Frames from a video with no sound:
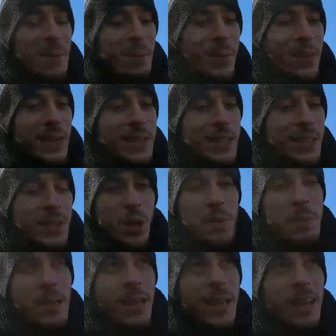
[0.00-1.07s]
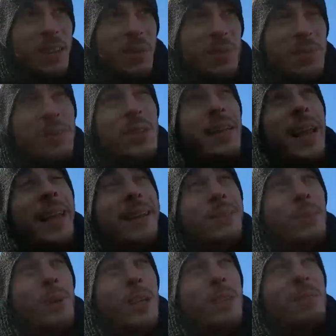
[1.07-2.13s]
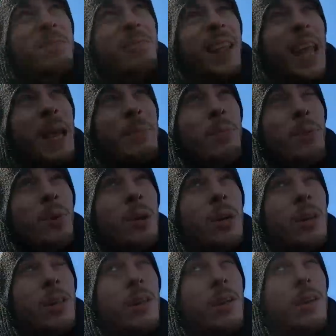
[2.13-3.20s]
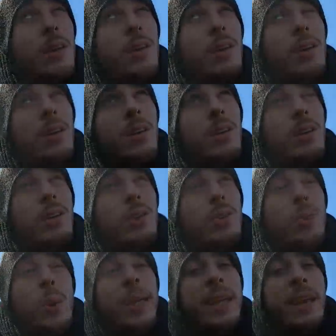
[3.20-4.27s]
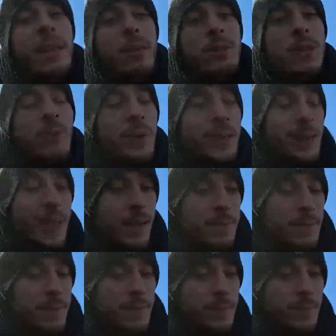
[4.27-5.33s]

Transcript: but it took me like, today is what, April 20th or something like that.